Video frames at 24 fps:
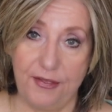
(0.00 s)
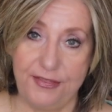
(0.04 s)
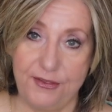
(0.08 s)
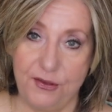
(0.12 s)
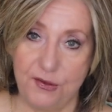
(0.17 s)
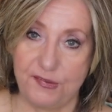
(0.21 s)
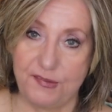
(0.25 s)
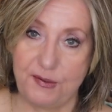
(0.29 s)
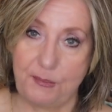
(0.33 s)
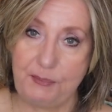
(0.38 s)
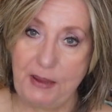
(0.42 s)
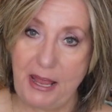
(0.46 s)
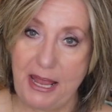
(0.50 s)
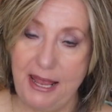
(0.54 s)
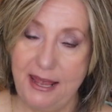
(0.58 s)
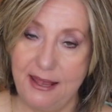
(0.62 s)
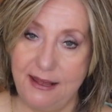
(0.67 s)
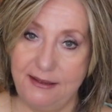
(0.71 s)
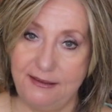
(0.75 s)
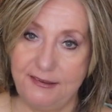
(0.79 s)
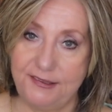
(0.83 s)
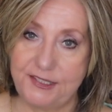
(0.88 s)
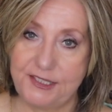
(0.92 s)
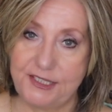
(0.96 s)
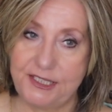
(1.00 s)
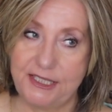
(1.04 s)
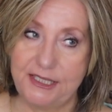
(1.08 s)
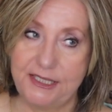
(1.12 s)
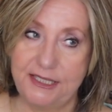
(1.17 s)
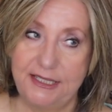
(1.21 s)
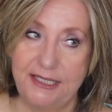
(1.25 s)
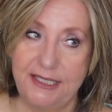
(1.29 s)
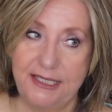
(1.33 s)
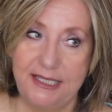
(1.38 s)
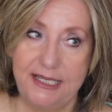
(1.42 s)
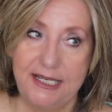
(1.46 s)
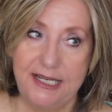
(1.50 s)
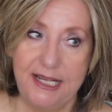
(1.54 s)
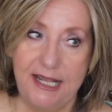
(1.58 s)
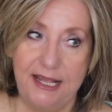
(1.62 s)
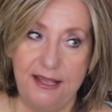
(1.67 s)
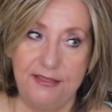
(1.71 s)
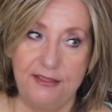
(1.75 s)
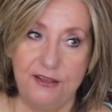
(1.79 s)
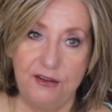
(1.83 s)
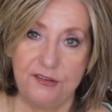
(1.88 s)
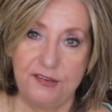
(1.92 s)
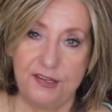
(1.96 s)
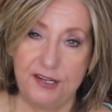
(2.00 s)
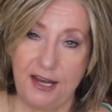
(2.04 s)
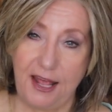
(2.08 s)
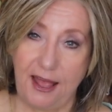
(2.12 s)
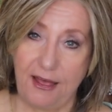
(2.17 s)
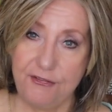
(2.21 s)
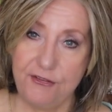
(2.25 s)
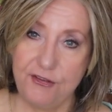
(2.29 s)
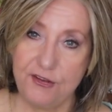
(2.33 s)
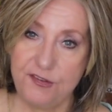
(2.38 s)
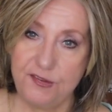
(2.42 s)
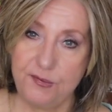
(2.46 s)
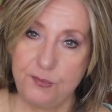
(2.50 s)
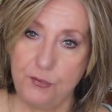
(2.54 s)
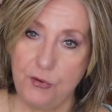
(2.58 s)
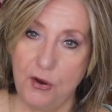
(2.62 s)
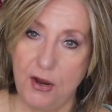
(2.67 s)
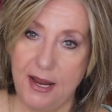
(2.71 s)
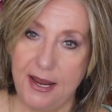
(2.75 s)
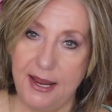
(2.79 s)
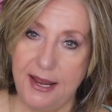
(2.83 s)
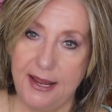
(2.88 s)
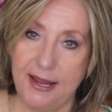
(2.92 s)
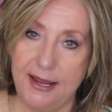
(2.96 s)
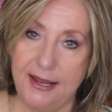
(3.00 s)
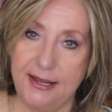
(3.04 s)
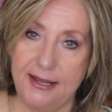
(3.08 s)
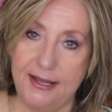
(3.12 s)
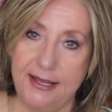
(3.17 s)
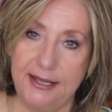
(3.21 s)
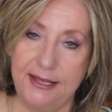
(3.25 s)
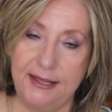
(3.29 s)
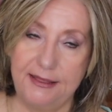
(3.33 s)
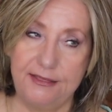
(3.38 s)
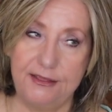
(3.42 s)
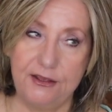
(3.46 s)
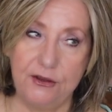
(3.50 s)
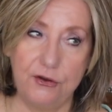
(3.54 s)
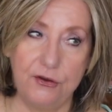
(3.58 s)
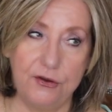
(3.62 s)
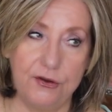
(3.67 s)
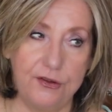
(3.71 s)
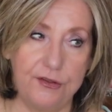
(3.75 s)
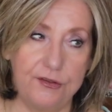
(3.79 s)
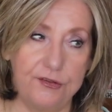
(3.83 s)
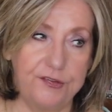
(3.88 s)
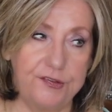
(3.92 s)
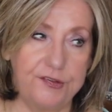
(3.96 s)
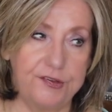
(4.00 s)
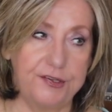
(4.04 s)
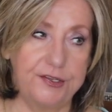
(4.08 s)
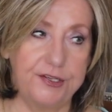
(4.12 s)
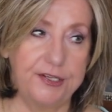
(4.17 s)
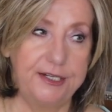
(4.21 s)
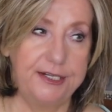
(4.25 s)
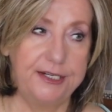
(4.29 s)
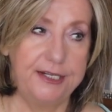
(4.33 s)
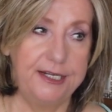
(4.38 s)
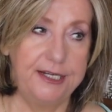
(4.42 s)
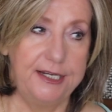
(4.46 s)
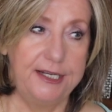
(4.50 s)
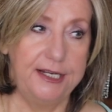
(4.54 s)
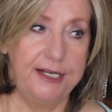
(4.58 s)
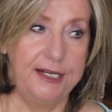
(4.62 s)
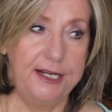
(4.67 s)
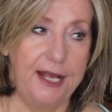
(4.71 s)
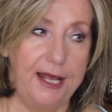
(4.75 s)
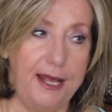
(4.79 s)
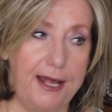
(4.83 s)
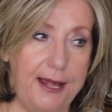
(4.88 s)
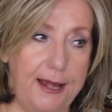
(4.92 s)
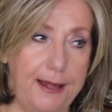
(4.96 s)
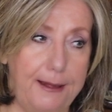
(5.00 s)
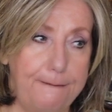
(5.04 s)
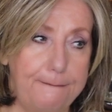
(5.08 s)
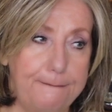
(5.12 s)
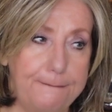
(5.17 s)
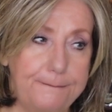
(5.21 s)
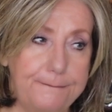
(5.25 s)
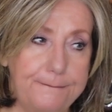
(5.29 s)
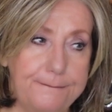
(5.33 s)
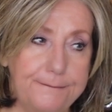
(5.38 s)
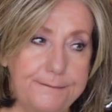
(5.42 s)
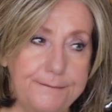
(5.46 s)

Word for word: There's a paste, there's an other spray, there's um,